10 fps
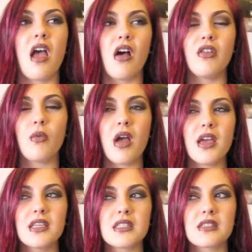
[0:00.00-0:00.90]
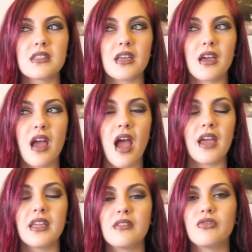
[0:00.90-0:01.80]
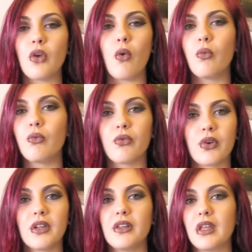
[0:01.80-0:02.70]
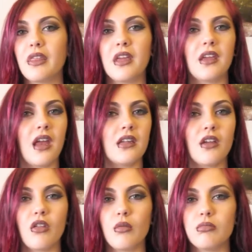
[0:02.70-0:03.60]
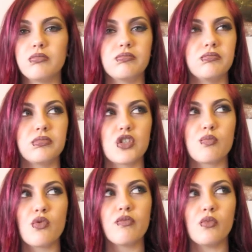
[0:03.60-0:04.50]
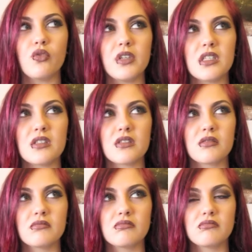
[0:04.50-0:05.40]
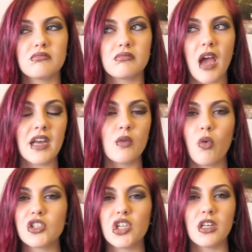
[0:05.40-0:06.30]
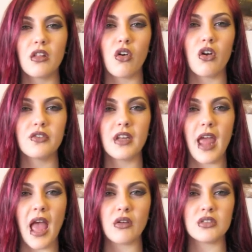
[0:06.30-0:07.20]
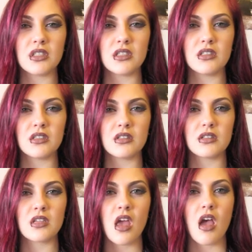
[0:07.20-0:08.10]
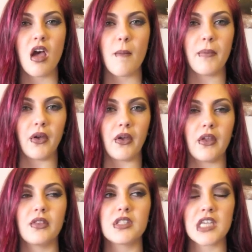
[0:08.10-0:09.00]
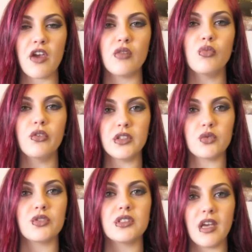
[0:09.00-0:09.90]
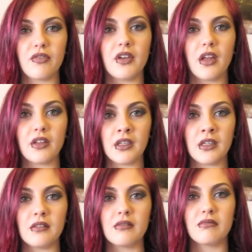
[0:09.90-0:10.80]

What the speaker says: Otherwise, I don't really think any other spoof movies. I didn't watch any of the haunted houses, but scary movies were definitely